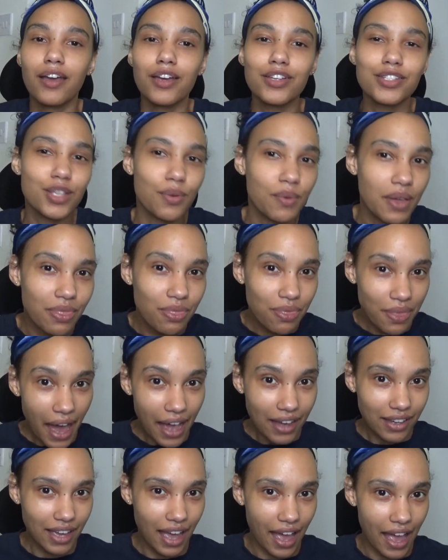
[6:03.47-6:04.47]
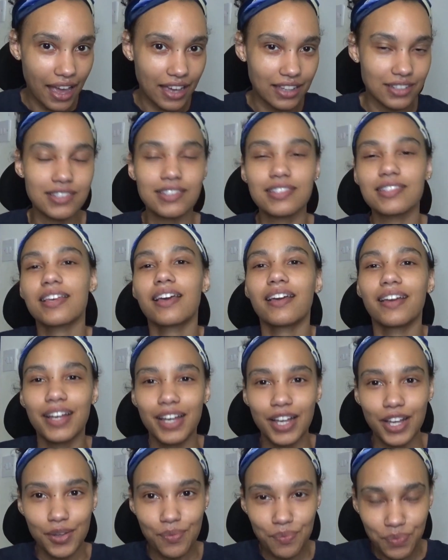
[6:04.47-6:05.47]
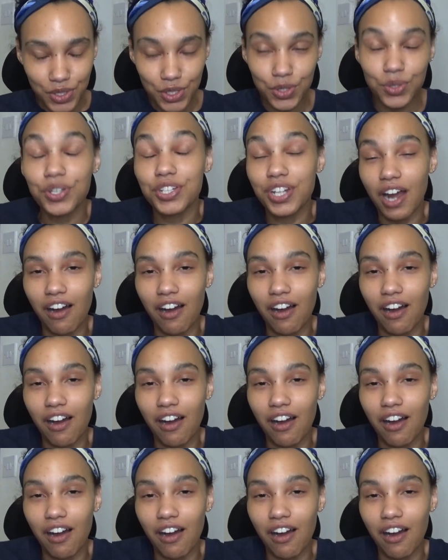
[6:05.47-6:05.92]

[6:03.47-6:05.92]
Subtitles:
So in that case, you could